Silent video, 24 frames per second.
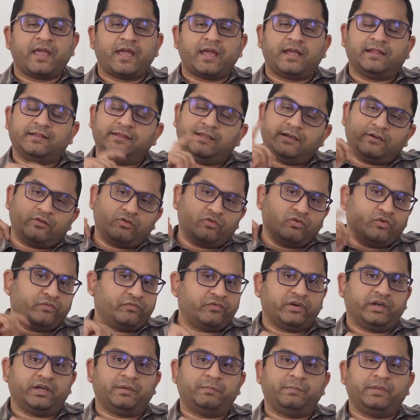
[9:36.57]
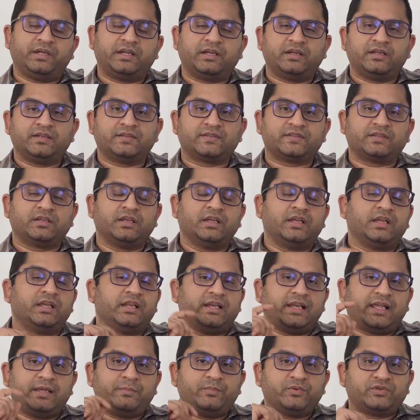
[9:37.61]
and then go for it, because
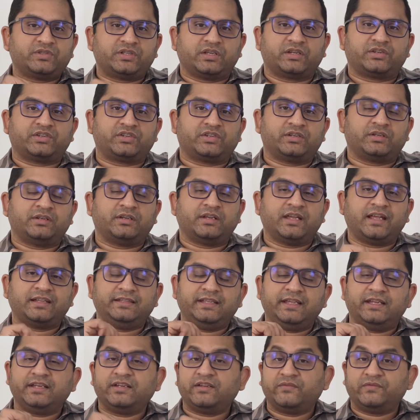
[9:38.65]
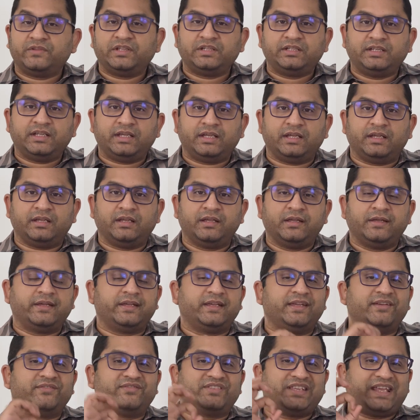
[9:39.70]
liposuction at the end of the day
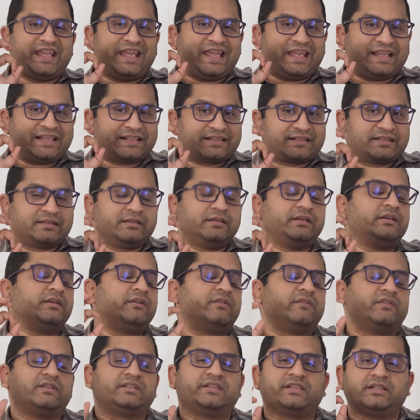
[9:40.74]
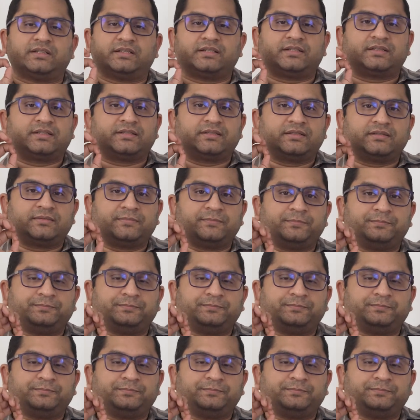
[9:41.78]
gives excellent results.